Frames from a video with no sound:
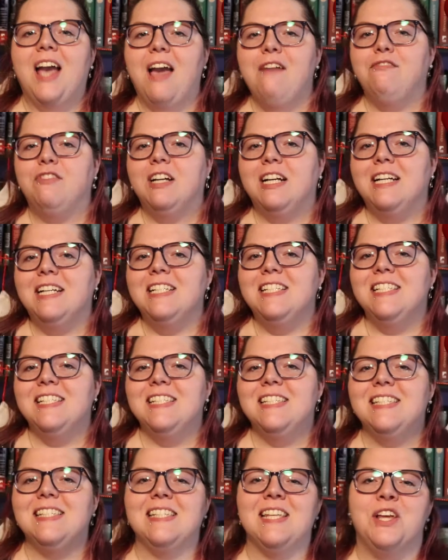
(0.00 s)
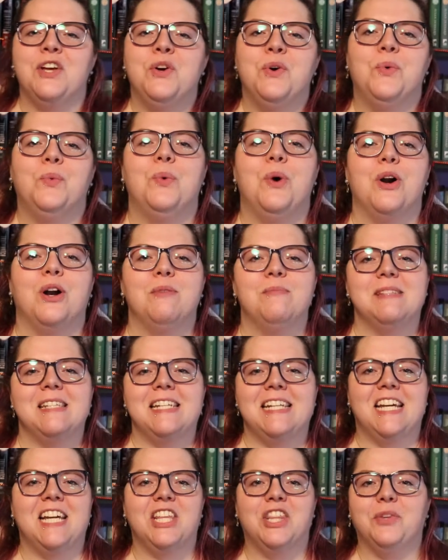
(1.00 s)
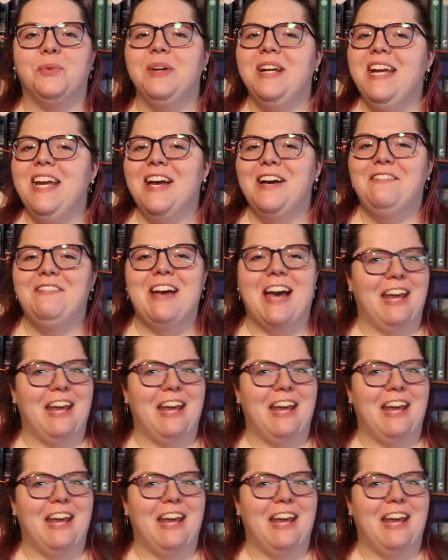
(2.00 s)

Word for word: Hi friends! Welcome to day three of